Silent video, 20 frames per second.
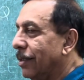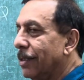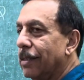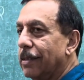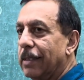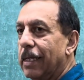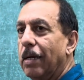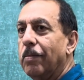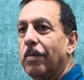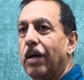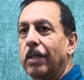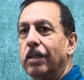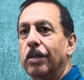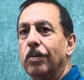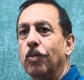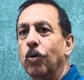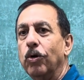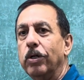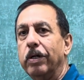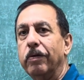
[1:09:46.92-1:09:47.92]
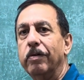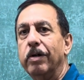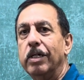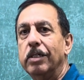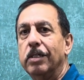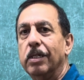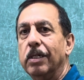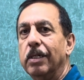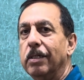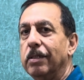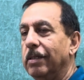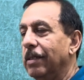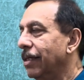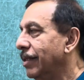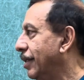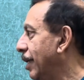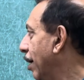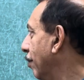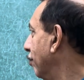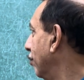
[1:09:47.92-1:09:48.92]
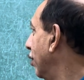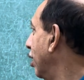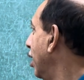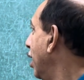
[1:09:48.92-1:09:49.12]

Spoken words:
the same and the motivation is the same.